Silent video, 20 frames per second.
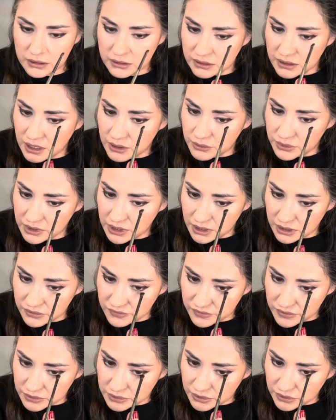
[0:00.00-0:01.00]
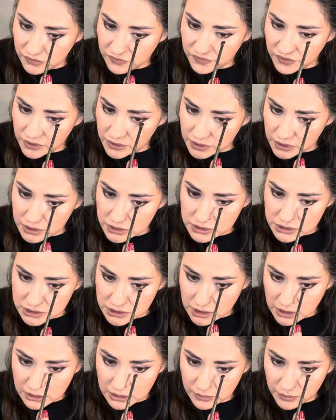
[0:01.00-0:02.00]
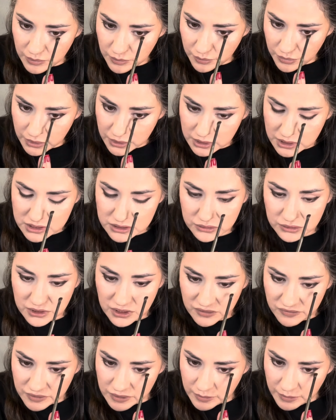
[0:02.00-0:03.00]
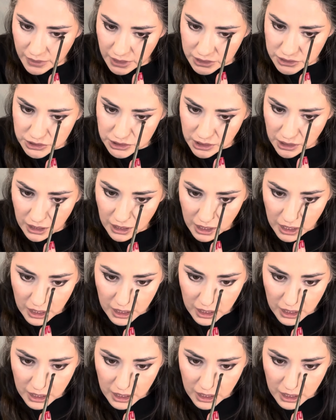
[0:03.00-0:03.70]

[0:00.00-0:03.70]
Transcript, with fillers: That one got over a little further, so let me bring this one over to match it.